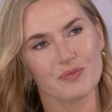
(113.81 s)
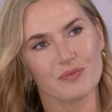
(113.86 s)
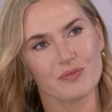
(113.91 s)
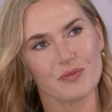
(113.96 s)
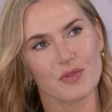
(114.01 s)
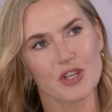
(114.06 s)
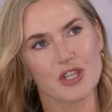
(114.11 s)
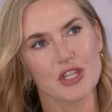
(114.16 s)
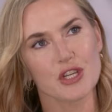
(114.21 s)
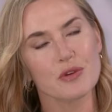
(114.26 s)

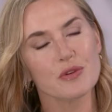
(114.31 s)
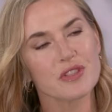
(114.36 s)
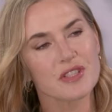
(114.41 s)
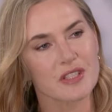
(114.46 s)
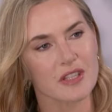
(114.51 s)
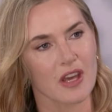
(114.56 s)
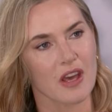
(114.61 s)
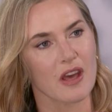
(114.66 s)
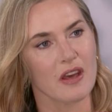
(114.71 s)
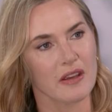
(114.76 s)

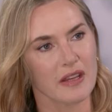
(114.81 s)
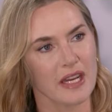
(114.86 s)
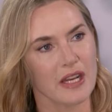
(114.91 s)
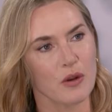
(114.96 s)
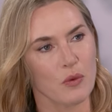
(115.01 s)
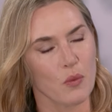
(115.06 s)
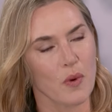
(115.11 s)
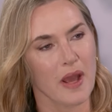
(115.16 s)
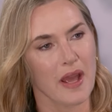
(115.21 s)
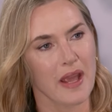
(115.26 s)
reduced her
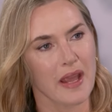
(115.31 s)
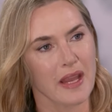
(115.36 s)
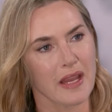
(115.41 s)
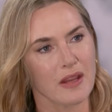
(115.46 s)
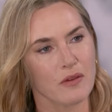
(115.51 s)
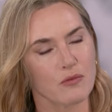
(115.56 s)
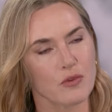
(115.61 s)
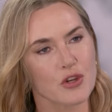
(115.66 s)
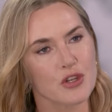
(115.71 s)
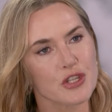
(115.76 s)
in a
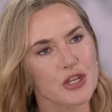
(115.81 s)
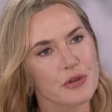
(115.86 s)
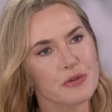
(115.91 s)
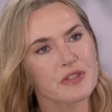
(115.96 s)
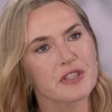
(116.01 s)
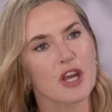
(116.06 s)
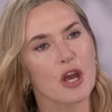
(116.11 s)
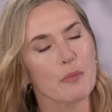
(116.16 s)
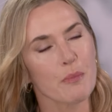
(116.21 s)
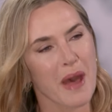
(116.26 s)
way,
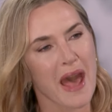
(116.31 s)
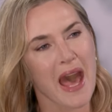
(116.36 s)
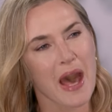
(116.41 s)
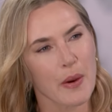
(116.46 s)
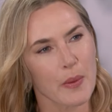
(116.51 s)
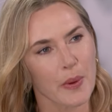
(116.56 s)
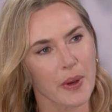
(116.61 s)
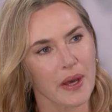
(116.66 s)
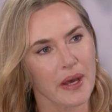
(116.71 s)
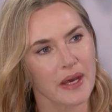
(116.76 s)
reduced her
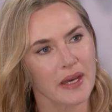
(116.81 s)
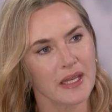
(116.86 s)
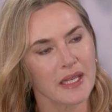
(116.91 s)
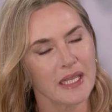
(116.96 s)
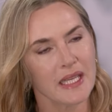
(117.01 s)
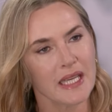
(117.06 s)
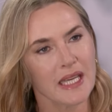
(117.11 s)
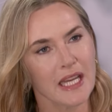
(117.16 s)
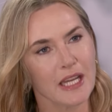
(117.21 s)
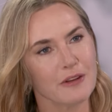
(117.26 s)
power,
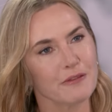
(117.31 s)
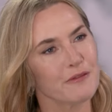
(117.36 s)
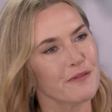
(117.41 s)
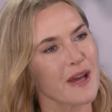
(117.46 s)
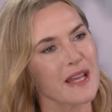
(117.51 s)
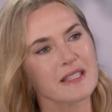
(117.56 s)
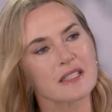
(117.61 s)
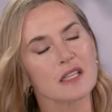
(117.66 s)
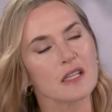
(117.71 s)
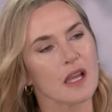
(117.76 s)

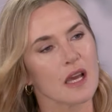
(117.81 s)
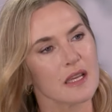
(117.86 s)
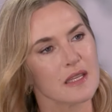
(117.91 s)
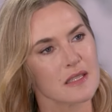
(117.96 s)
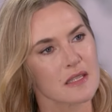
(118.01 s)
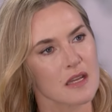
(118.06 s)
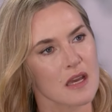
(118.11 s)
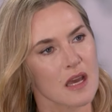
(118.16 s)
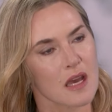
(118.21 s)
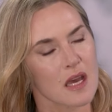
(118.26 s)

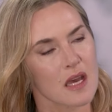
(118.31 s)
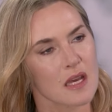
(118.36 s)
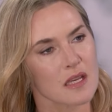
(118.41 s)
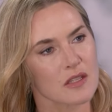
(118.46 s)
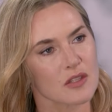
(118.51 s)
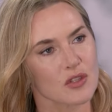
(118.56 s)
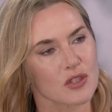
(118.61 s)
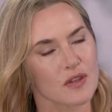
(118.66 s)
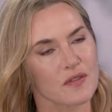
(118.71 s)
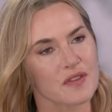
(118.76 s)
infantilized her,
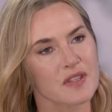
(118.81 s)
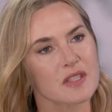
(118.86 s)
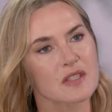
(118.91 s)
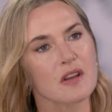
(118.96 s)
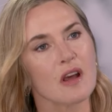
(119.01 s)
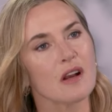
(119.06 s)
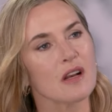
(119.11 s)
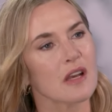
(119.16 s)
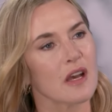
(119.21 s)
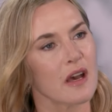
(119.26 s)
sort of
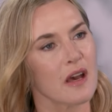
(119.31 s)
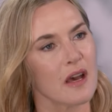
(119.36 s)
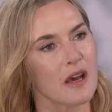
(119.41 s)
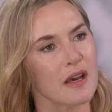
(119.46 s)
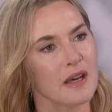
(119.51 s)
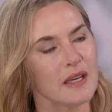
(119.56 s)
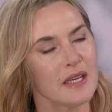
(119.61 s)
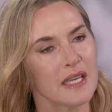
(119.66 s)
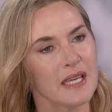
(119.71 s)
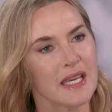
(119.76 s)
stuck
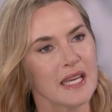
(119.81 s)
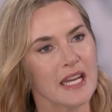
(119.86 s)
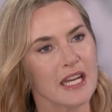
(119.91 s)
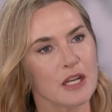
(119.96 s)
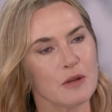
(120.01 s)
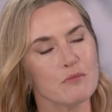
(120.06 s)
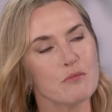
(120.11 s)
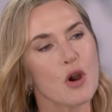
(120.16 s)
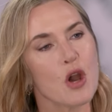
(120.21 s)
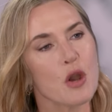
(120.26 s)
her
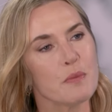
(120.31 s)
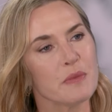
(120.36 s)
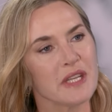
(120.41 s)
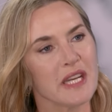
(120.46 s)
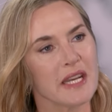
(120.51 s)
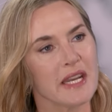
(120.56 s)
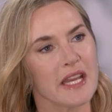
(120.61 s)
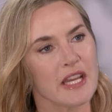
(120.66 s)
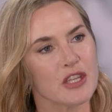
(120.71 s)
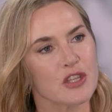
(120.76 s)
in a
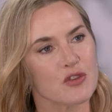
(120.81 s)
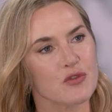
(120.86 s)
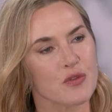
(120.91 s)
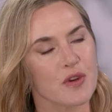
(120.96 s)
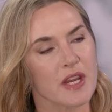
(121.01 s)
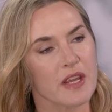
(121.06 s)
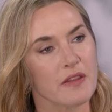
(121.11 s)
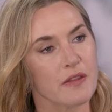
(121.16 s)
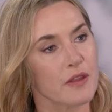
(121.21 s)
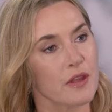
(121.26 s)
moment in
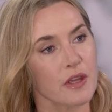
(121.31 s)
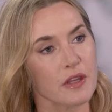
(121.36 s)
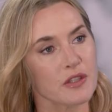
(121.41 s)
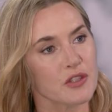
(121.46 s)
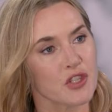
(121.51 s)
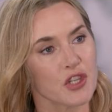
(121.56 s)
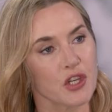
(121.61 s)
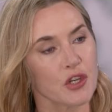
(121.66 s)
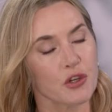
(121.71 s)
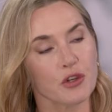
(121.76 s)
history that
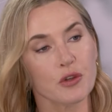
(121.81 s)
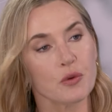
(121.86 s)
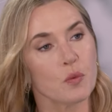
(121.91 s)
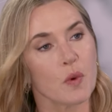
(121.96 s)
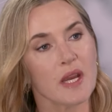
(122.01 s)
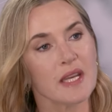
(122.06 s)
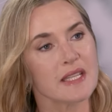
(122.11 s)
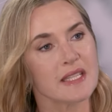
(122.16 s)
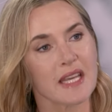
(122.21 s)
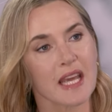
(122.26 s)
she couldn't
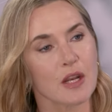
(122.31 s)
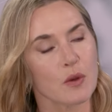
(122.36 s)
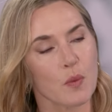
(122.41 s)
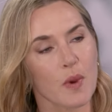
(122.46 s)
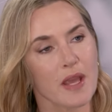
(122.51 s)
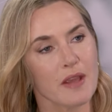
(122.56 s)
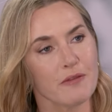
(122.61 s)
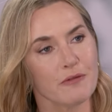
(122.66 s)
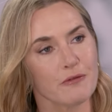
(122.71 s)
wait to get away